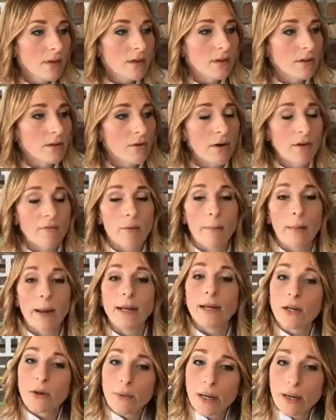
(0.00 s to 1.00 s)
You don't have a
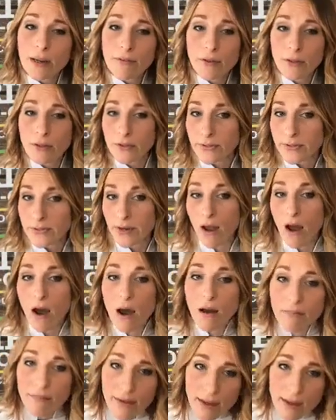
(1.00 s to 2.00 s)
microwave, you can use an
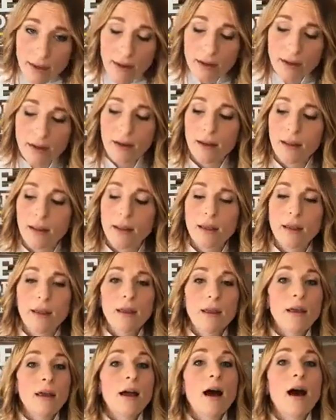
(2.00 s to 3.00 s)
oven.
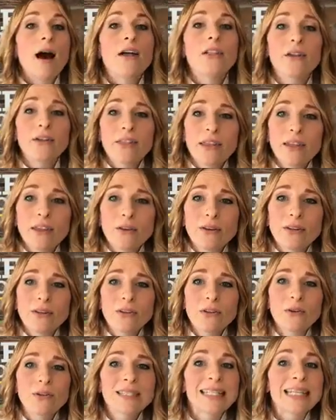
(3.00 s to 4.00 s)
Other thing you can
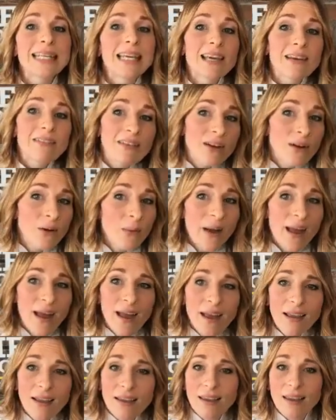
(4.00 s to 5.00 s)
do is give it
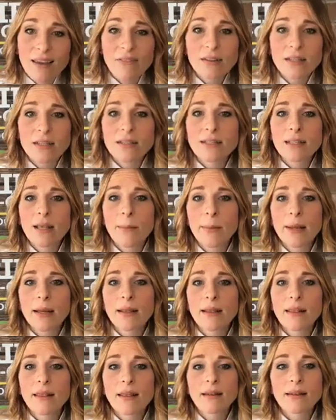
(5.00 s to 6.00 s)
away. Give it to
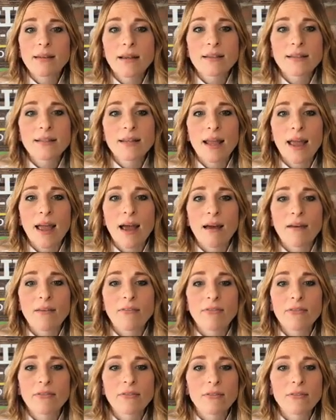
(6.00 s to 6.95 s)
somebody that doesn't have